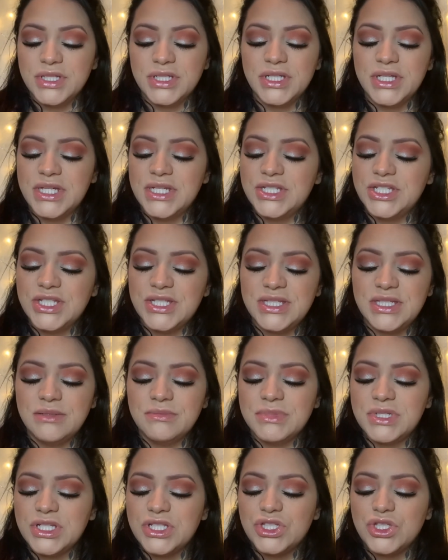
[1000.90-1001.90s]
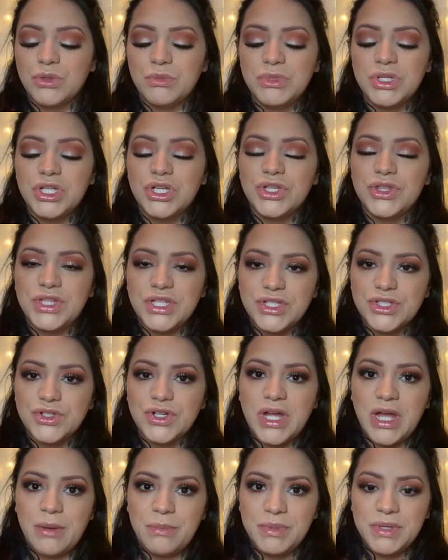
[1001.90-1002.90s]
It just seems like so many good things are
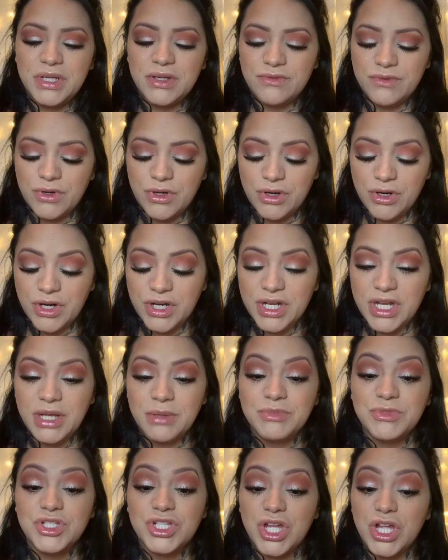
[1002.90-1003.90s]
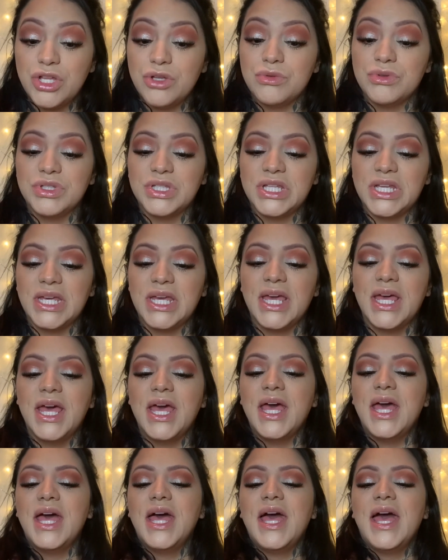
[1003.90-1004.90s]
happening for her, and I'm genuinely
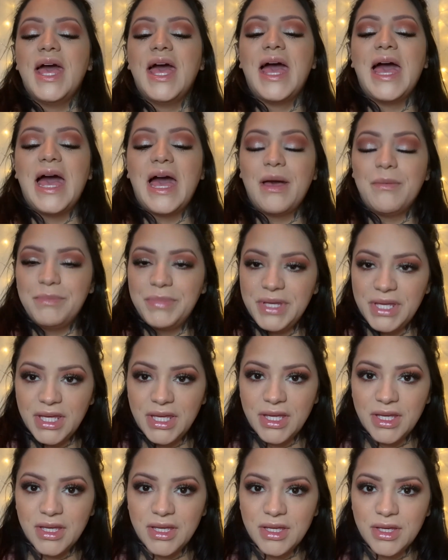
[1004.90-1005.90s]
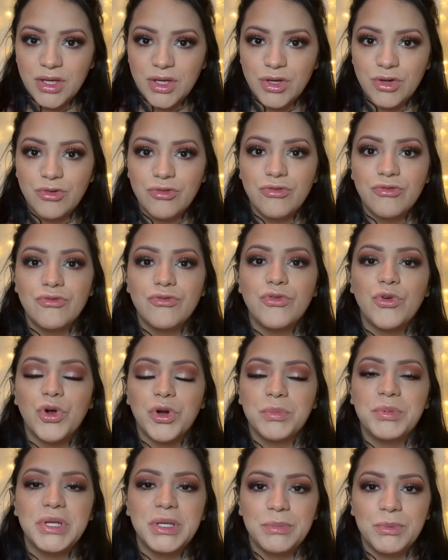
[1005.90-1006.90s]
happy for
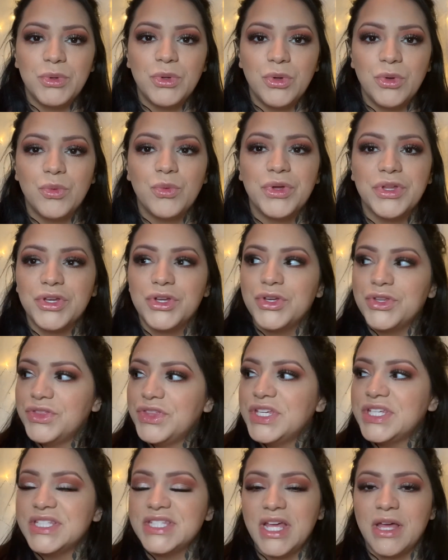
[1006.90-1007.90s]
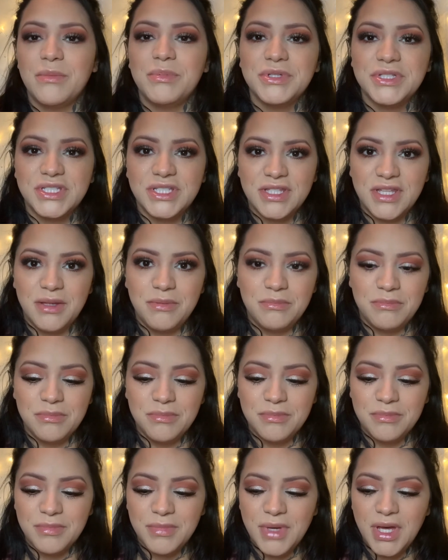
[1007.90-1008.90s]
people when good things happen to them.
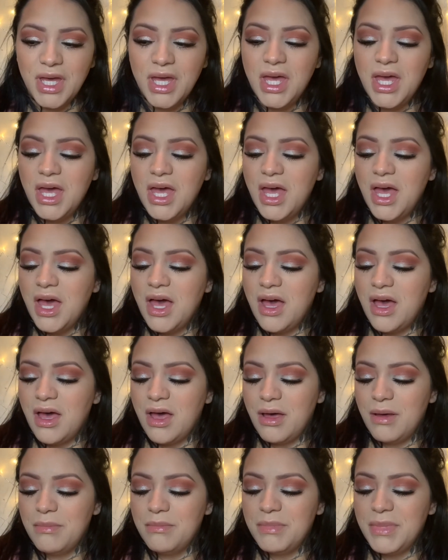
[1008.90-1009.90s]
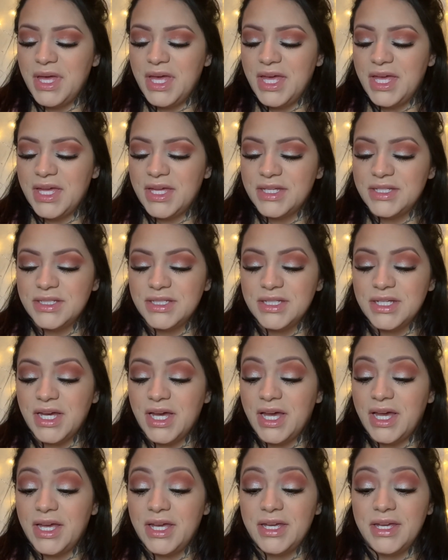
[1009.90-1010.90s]
And
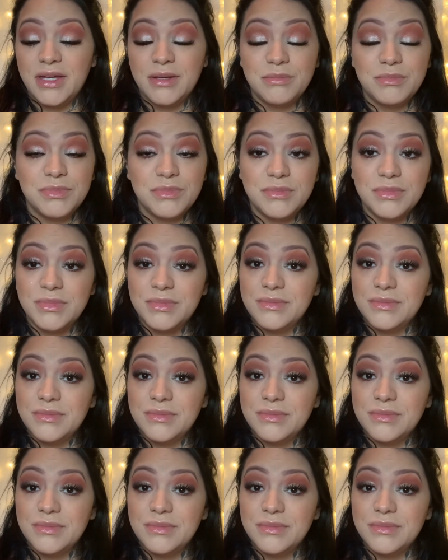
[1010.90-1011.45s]
I am